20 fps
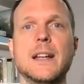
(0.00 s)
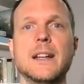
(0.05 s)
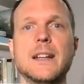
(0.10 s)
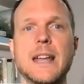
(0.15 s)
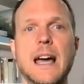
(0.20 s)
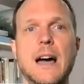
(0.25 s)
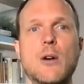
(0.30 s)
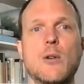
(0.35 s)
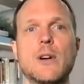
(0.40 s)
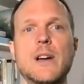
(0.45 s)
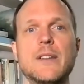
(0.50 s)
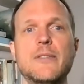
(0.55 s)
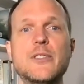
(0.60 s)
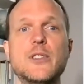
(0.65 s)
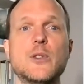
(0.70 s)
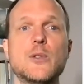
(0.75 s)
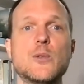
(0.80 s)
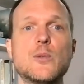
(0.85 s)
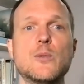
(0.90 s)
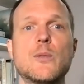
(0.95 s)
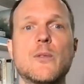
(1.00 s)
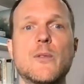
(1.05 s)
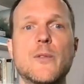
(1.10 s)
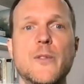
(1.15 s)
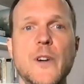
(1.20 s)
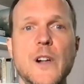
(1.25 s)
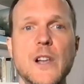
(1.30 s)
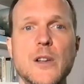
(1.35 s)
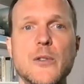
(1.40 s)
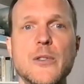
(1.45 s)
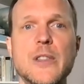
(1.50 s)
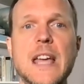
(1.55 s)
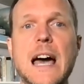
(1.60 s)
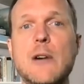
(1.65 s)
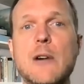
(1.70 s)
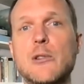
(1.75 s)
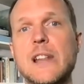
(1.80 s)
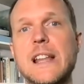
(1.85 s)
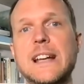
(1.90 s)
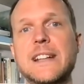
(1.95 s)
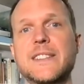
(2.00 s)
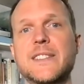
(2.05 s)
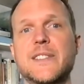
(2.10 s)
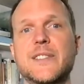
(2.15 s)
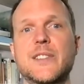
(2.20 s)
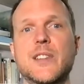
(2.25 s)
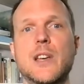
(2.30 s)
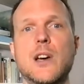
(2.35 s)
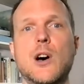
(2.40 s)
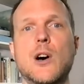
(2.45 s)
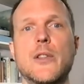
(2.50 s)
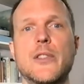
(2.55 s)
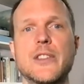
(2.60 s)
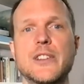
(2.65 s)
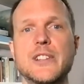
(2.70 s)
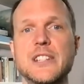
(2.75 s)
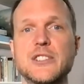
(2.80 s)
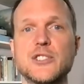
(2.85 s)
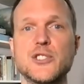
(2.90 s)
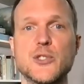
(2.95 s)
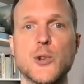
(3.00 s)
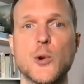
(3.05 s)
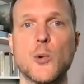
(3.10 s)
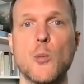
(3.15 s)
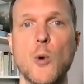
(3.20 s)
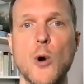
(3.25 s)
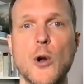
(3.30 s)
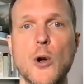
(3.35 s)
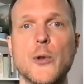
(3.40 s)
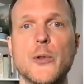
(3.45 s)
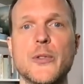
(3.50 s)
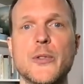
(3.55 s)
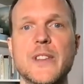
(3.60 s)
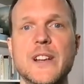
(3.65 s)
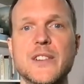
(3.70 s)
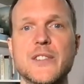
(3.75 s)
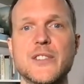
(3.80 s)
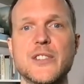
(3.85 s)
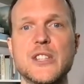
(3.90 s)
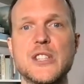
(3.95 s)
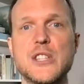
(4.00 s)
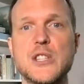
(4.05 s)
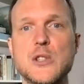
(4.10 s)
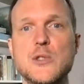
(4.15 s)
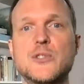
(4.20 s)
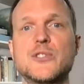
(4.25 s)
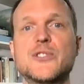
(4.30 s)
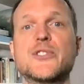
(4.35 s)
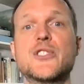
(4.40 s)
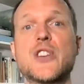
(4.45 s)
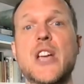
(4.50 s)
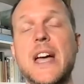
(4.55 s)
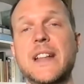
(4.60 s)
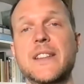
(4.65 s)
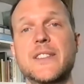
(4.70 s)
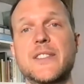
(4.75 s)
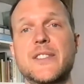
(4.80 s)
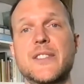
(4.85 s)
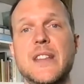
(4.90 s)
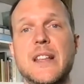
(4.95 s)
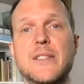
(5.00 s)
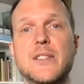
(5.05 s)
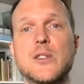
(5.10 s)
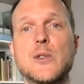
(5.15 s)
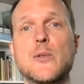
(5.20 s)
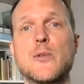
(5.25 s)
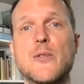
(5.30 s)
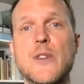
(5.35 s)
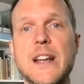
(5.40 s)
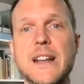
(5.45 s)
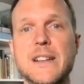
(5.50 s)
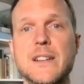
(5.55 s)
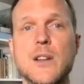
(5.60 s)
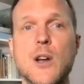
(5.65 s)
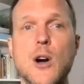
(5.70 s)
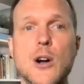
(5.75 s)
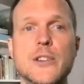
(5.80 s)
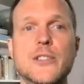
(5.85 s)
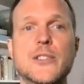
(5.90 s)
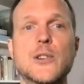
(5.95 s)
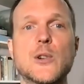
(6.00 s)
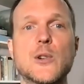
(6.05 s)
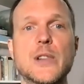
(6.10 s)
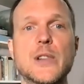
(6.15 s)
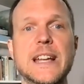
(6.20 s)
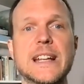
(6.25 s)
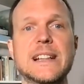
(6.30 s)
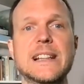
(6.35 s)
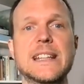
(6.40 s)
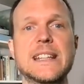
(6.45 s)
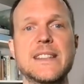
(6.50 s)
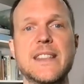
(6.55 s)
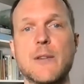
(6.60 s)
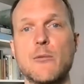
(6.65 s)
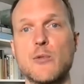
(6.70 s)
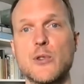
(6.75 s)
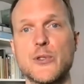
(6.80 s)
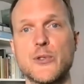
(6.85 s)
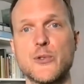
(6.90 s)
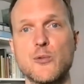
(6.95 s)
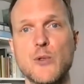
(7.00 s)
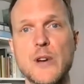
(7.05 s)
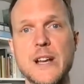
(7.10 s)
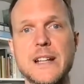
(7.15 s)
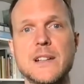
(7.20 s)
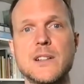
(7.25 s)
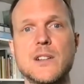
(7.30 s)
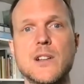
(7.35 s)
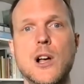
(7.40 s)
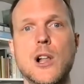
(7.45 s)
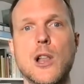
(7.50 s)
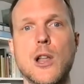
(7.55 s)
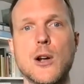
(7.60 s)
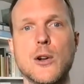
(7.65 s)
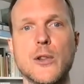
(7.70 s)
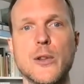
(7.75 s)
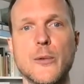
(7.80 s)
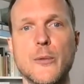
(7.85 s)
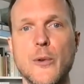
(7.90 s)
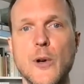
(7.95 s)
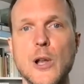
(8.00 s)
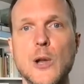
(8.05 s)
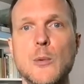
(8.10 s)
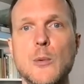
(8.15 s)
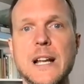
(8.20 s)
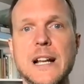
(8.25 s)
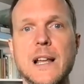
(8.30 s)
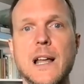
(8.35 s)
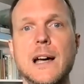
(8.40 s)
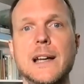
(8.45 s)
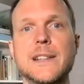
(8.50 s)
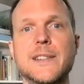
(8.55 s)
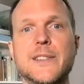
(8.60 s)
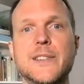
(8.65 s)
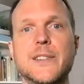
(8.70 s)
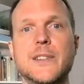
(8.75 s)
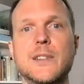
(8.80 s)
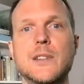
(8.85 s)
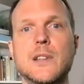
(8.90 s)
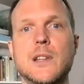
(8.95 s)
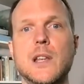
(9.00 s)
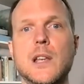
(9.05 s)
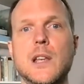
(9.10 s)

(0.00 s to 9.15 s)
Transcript: Now, if you follow the outlets on the digital world, there's a huge chance that you've read an article lately that was written along the following lines.